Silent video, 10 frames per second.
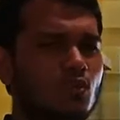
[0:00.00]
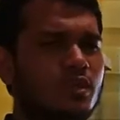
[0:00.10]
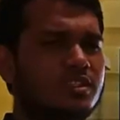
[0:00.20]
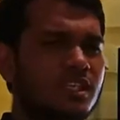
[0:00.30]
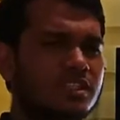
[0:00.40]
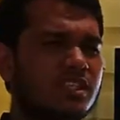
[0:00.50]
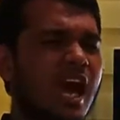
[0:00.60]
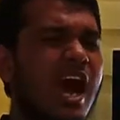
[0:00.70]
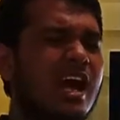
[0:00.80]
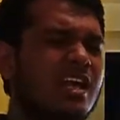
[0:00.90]
which is
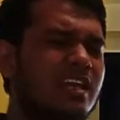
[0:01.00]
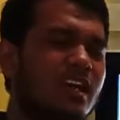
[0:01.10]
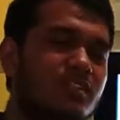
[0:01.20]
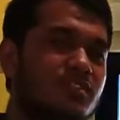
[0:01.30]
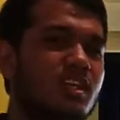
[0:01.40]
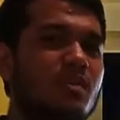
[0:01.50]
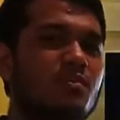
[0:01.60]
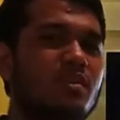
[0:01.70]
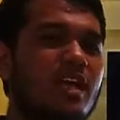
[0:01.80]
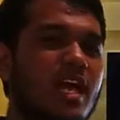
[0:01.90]
highly unstable